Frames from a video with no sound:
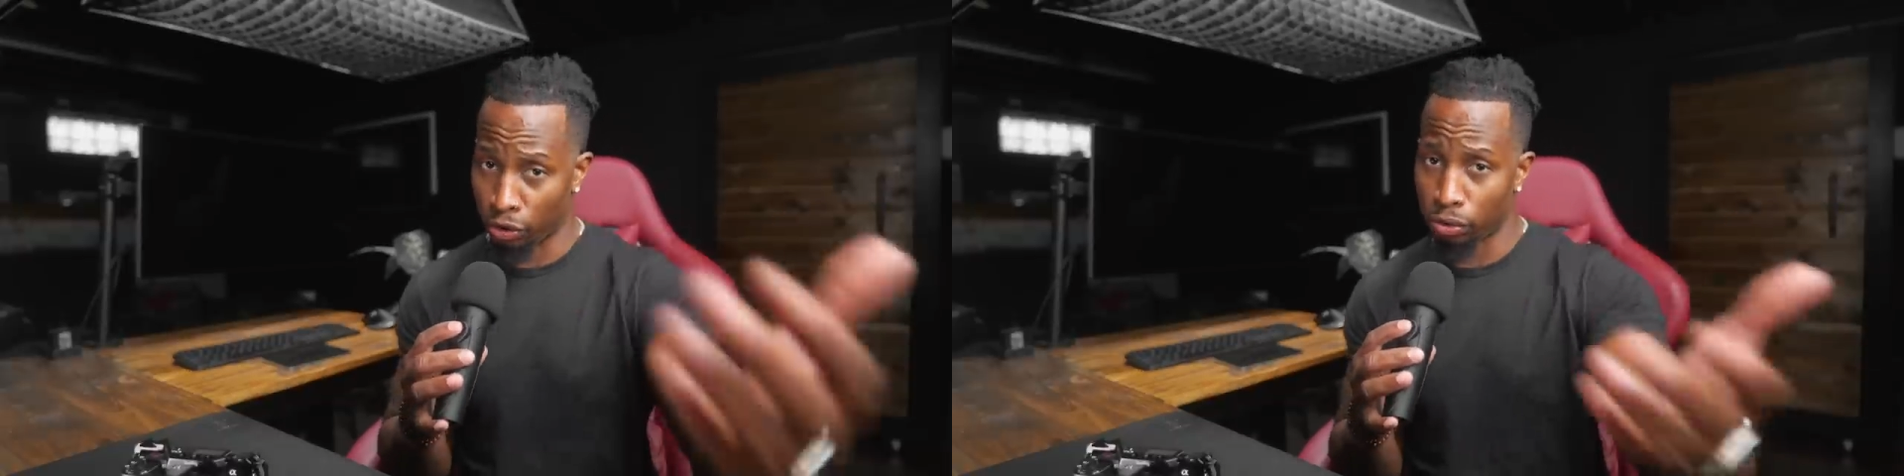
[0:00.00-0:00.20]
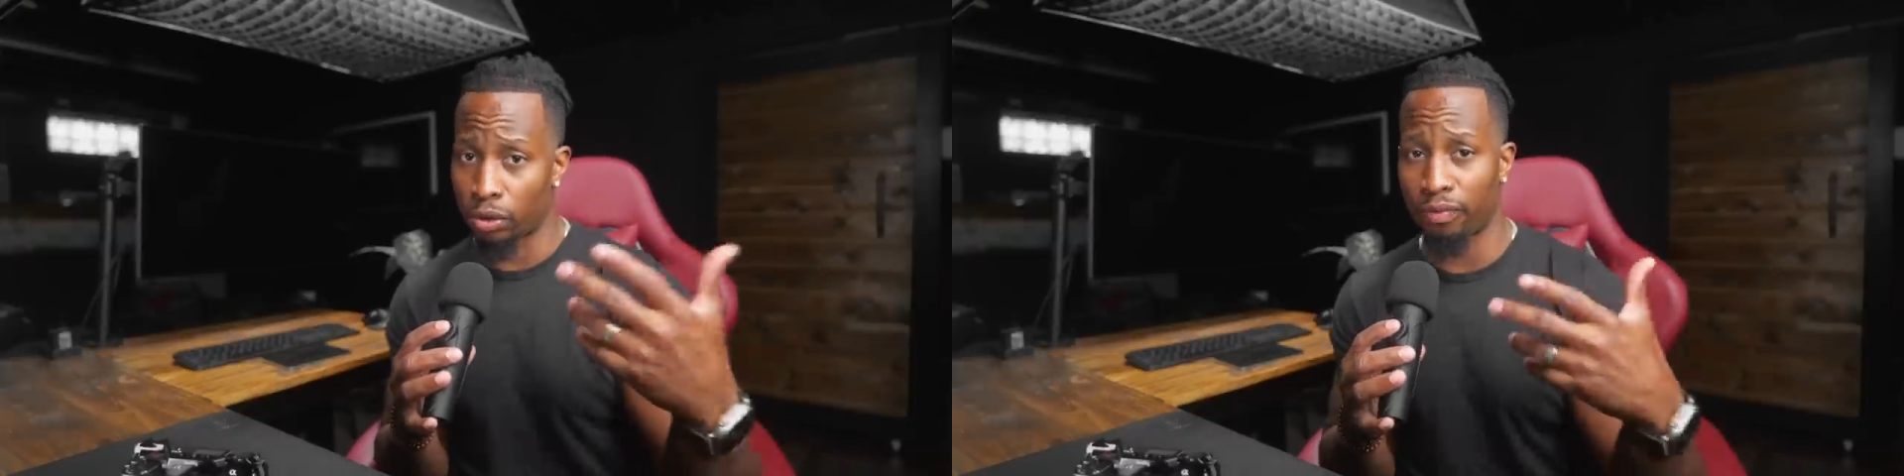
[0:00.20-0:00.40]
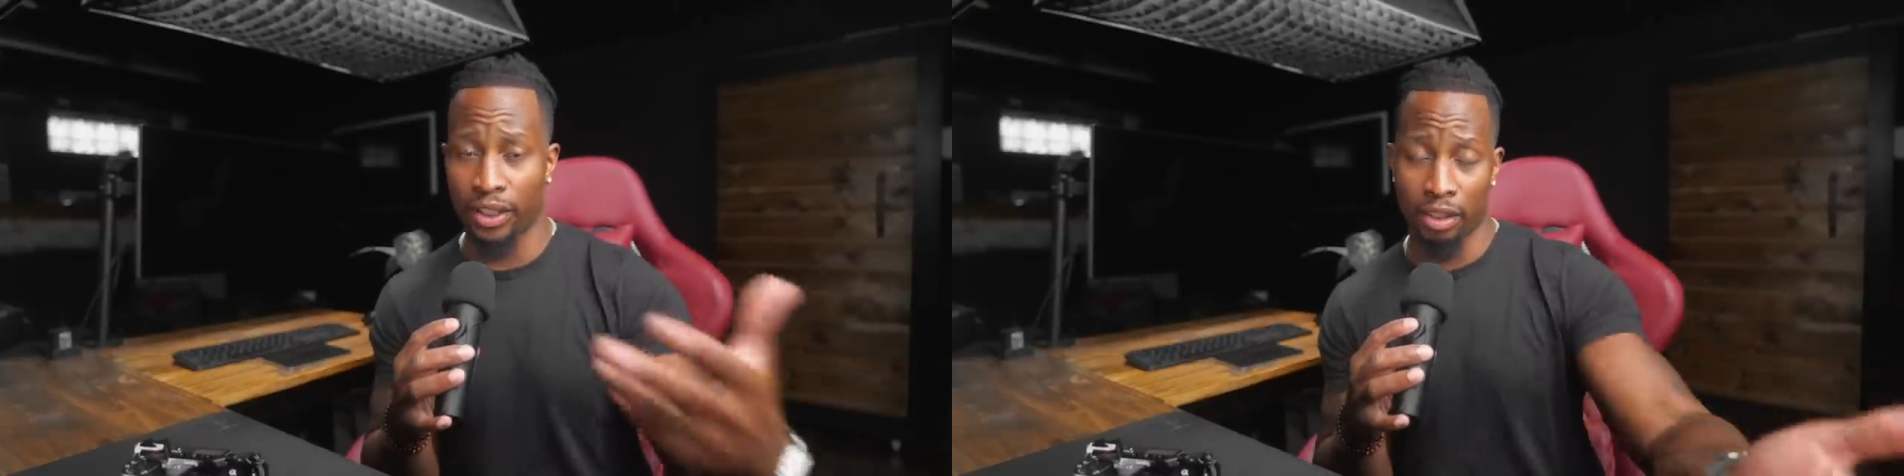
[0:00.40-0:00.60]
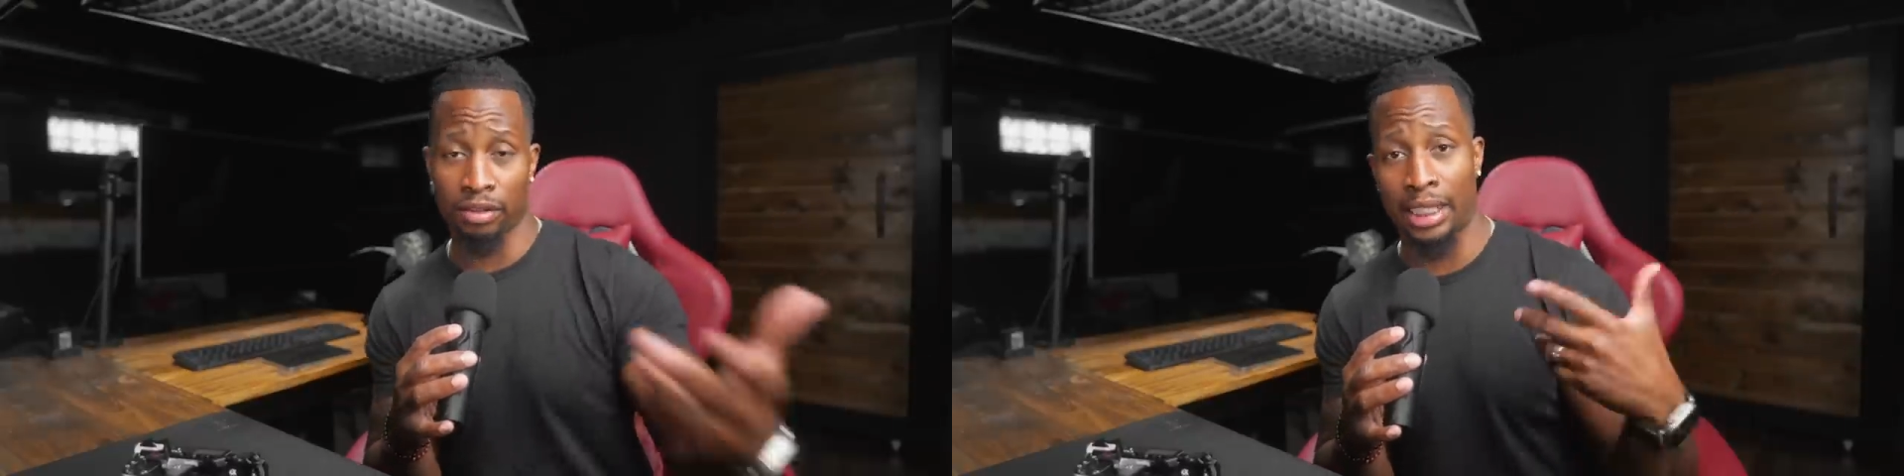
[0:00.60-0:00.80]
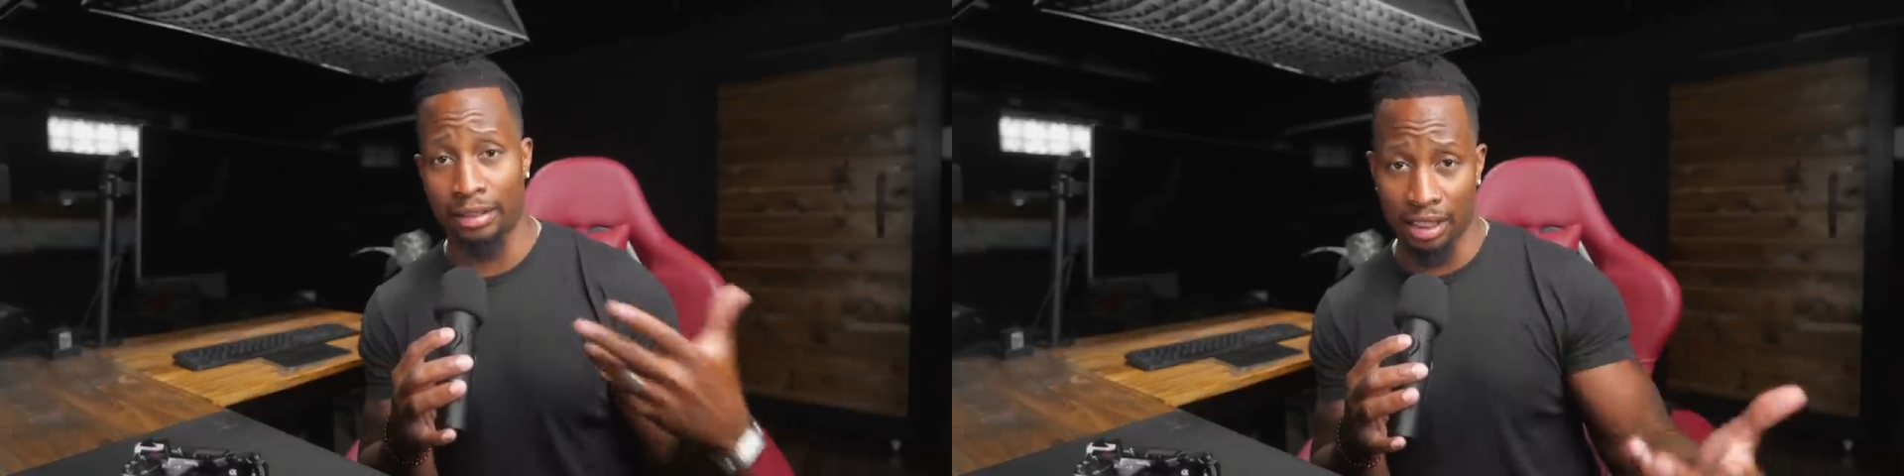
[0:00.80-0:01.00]
YouTube
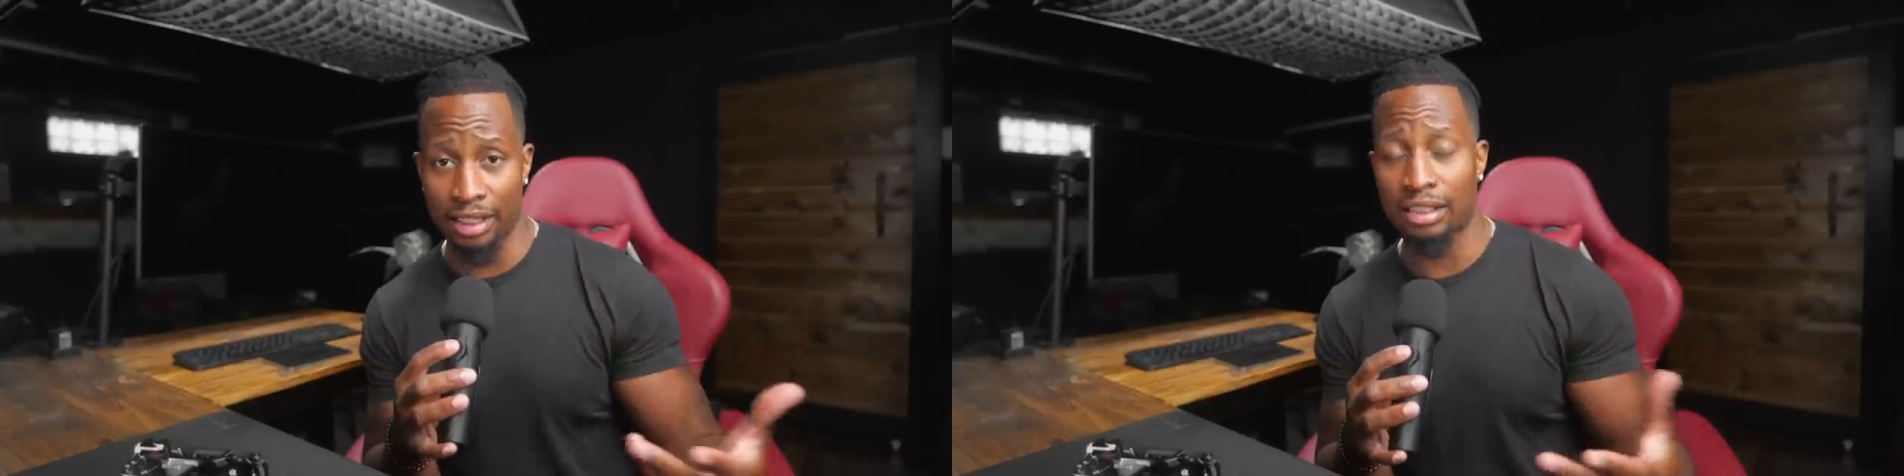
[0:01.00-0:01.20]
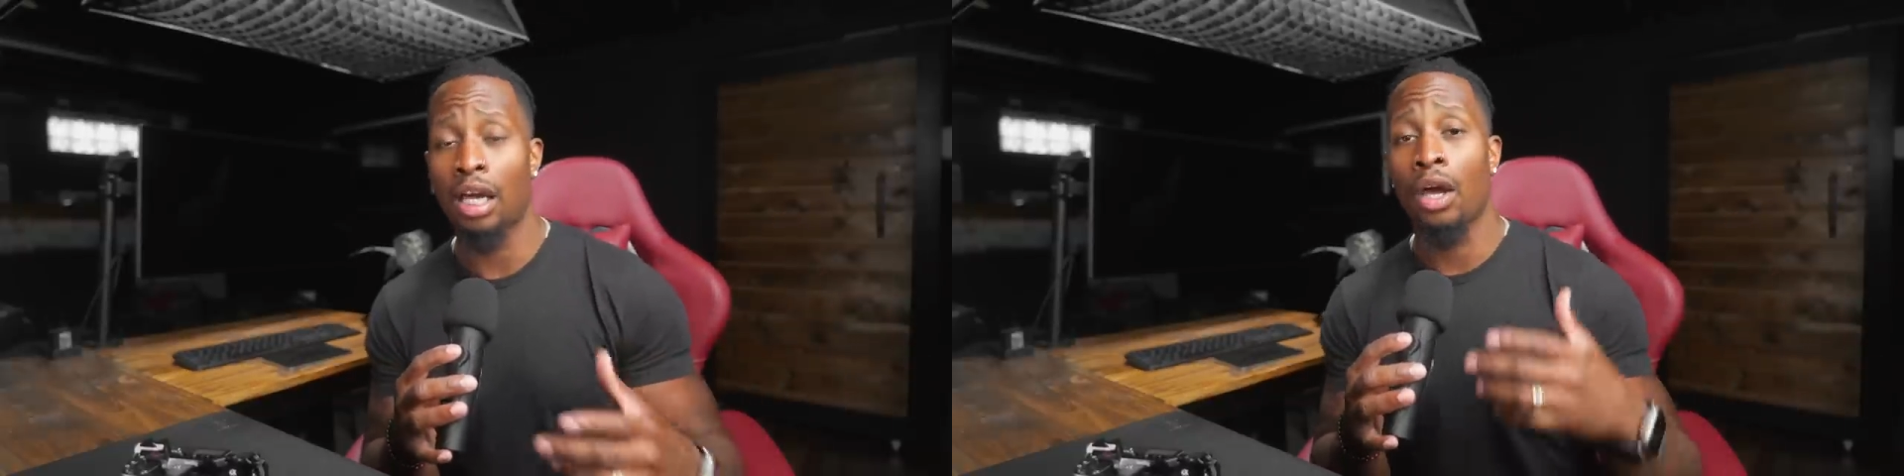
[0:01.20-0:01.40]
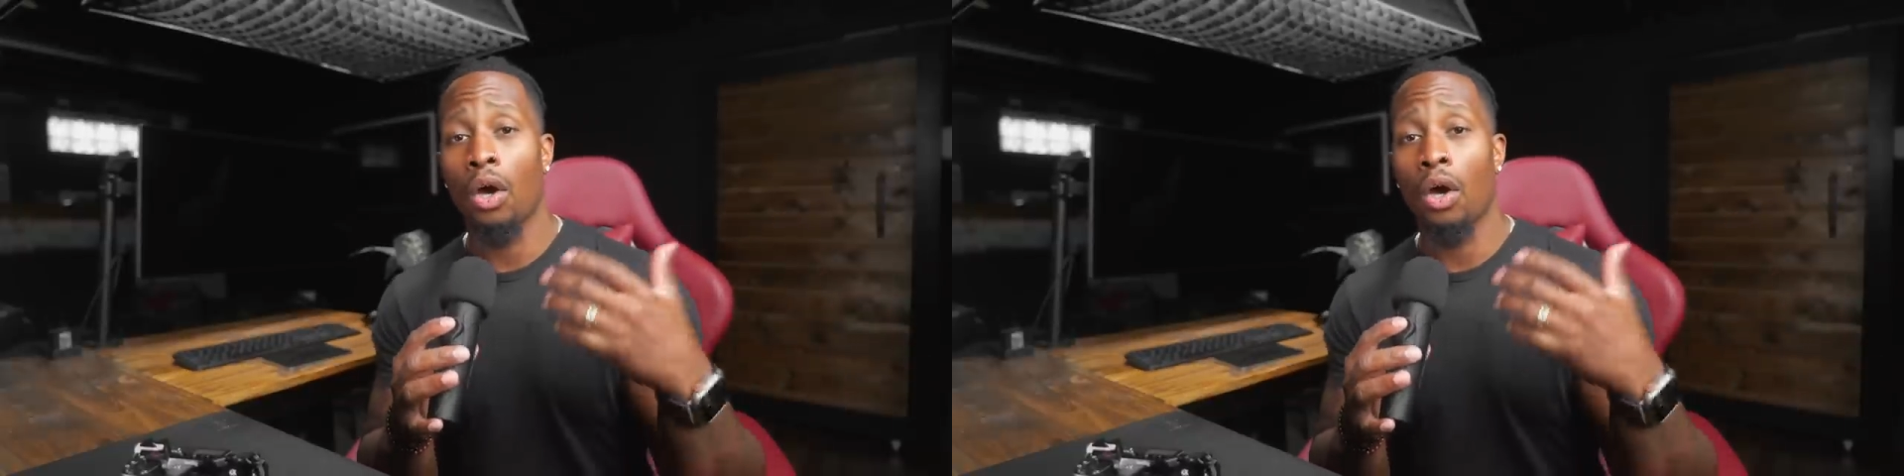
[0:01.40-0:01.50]
videos like this,